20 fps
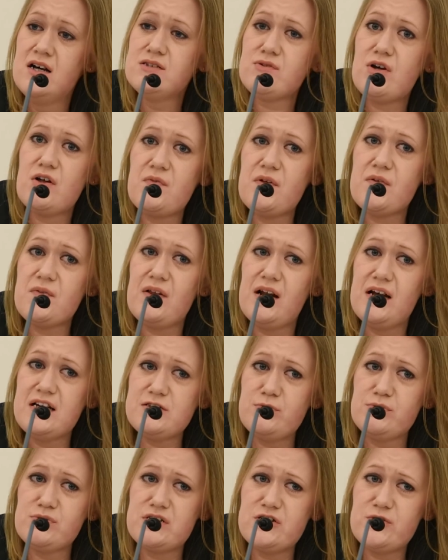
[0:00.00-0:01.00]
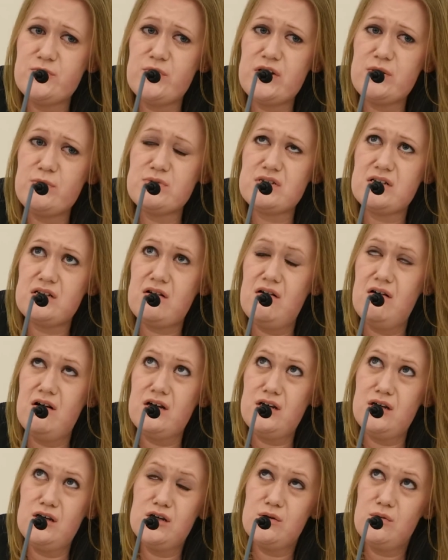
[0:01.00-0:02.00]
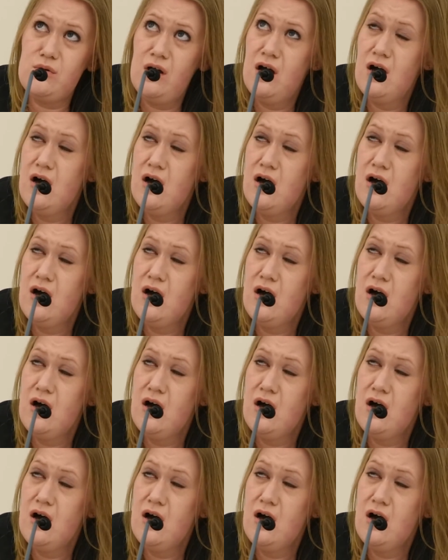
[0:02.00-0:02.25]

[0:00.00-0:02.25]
so I think the last one this week was a guy who